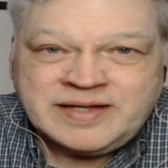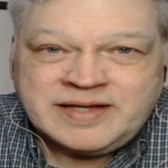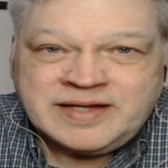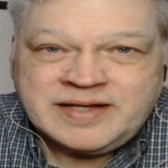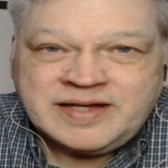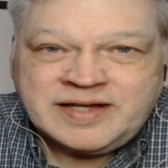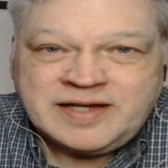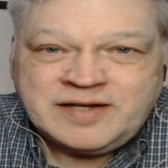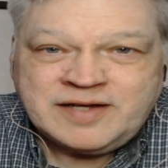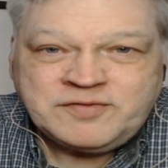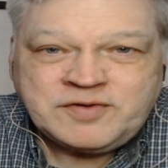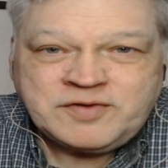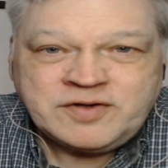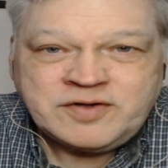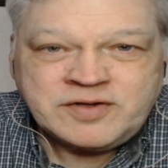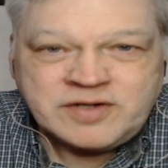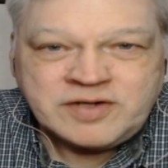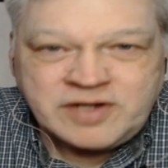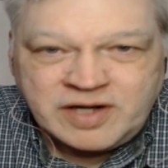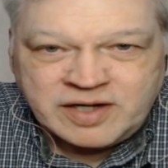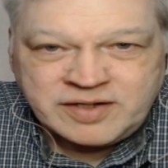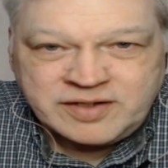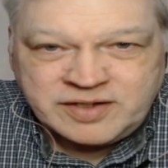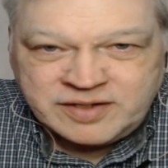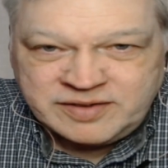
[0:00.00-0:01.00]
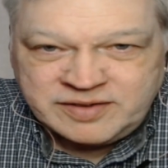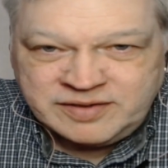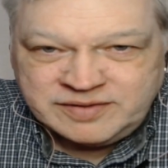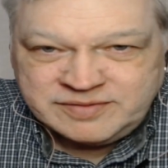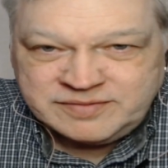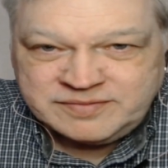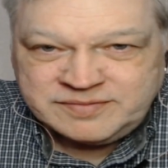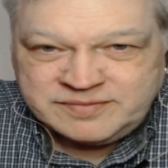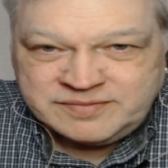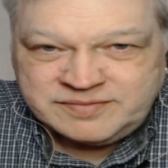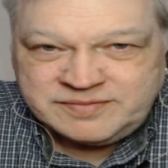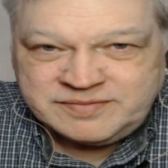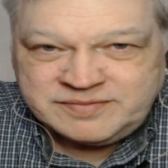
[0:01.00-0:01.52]
if you're younger,
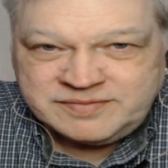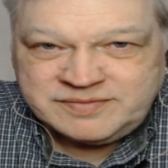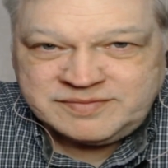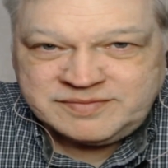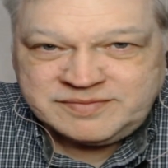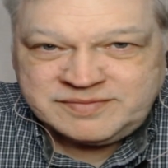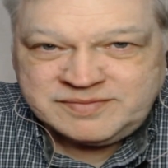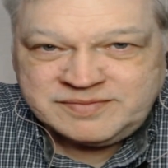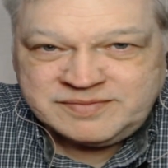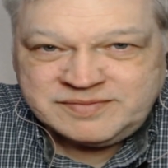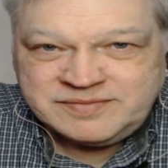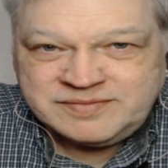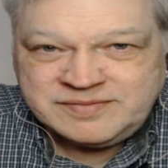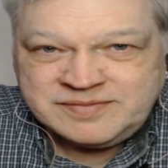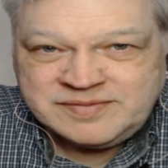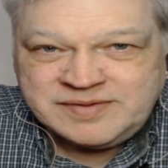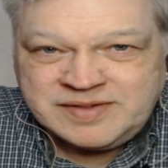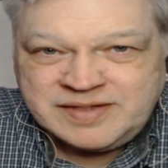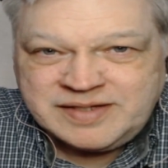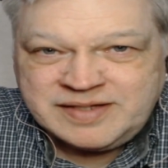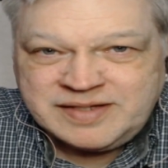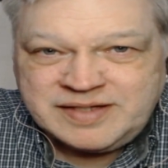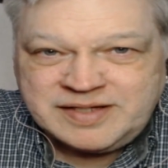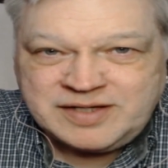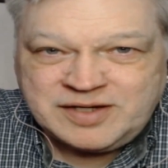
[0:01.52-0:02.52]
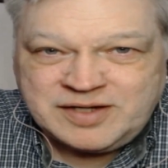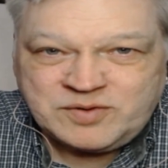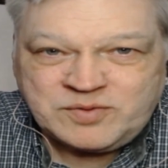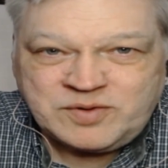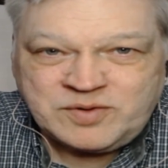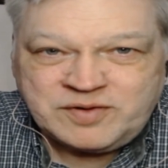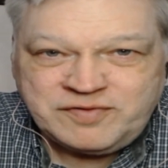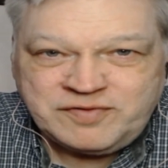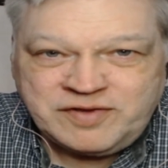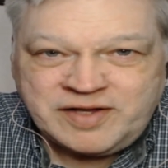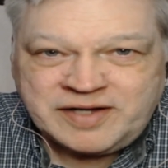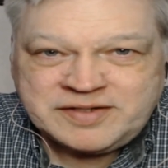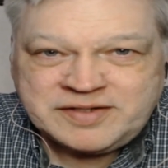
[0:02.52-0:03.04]
you can
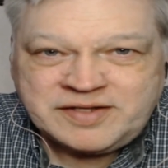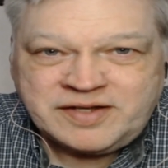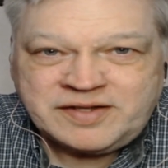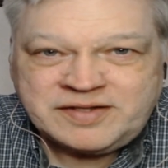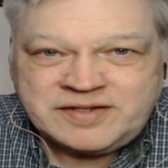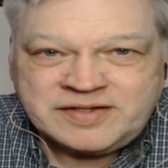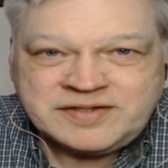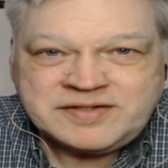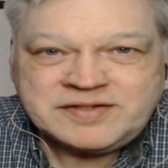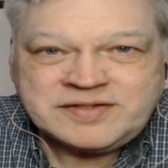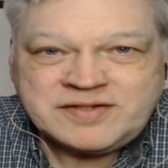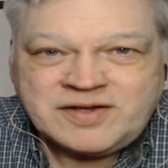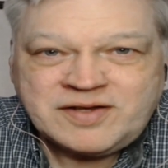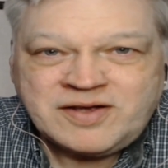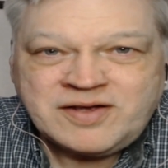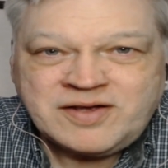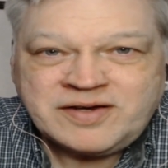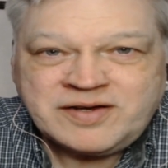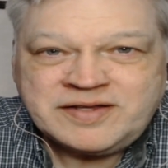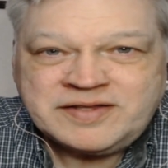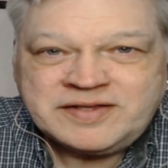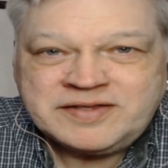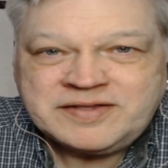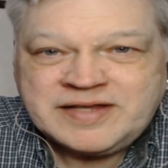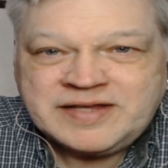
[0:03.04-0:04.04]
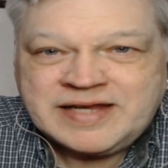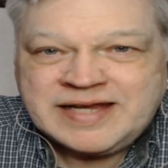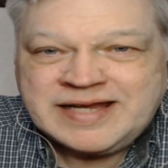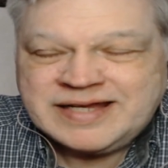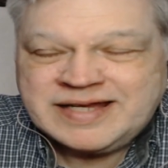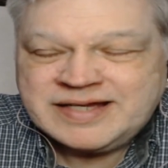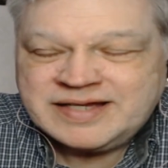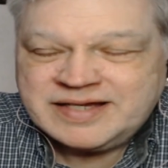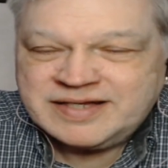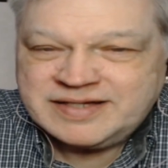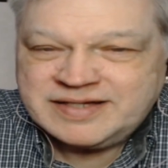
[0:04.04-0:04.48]
reflect on this song and think,